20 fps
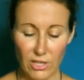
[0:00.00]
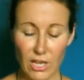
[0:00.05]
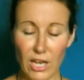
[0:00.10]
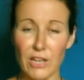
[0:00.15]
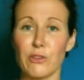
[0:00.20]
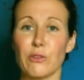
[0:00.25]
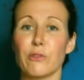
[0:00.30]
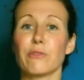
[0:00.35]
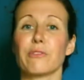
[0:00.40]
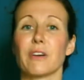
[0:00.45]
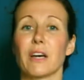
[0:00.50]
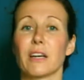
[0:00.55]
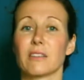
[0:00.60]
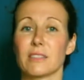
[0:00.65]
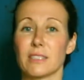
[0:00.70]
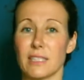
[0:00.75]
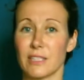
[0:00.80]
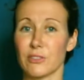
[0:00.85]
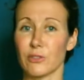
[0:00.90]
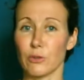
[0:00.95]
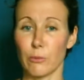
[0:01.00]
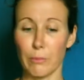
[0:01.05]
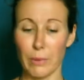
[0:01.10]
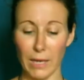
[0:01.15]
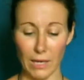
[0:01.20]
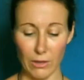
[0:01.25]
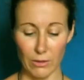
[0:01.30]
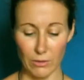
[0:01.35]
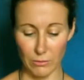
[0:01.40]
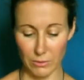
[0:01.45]
and you felt in your
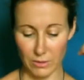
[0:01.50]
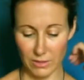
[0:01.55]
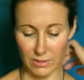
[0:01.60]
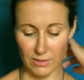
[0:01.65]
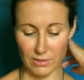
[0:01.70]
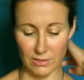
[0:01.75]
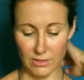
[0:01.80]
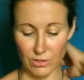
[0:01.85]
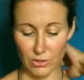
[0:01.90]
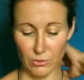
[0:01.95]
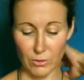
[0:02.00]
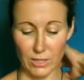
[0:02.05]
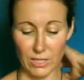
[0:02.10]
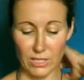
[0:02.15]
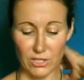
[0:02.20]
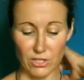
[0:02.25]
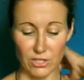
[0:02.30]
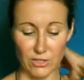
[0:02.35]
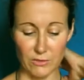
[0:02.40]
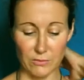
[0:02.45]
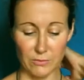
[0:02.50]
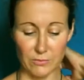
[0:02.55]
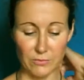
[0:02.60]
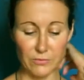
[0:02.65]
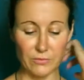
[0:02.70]
power with the situation.